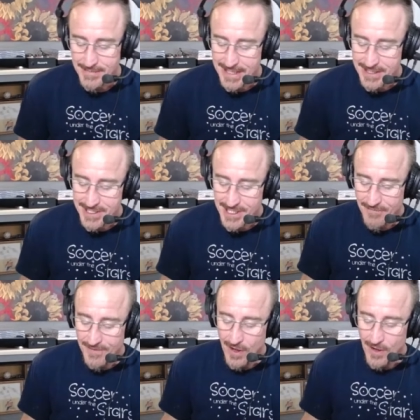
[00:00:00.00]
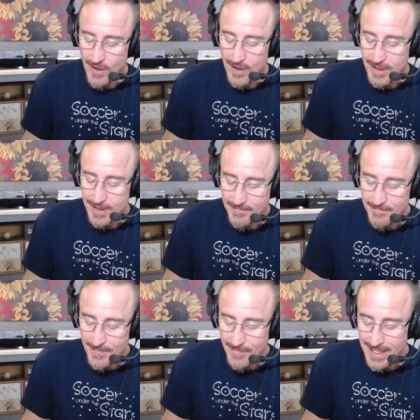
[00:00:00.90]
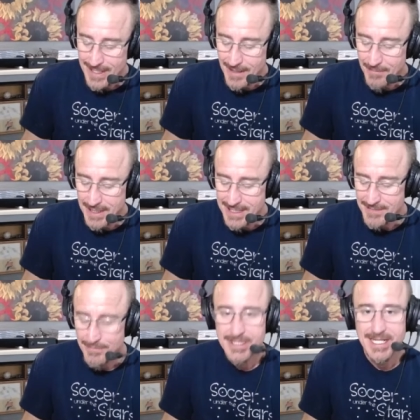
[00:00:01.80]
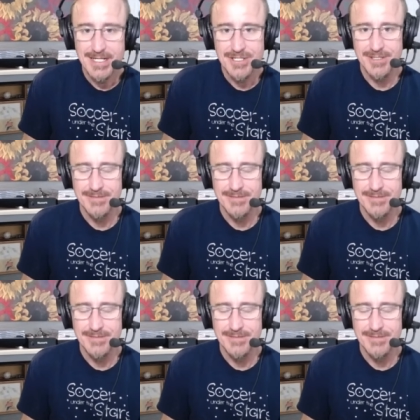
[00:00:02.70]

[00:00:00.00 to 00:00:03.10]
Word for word: make yourself an ark, right? A place of protection,